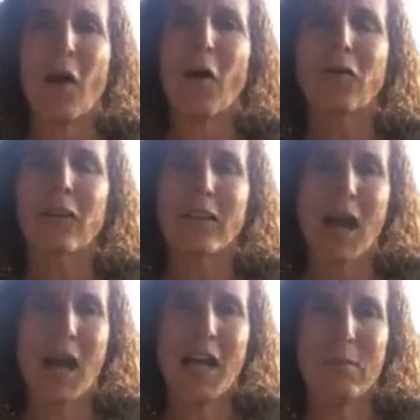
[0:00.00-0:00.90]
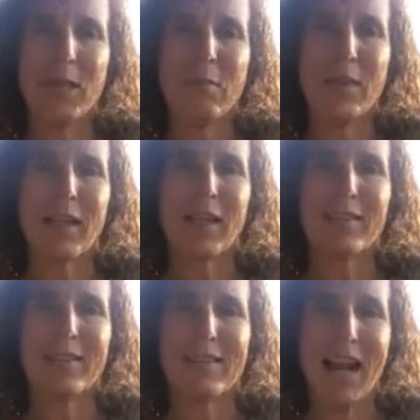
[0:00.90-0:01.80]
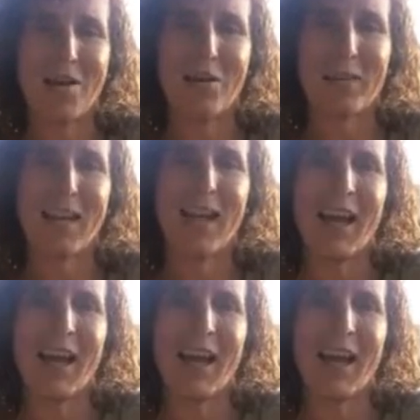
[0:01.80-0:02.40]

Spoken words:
over time, they make us doubt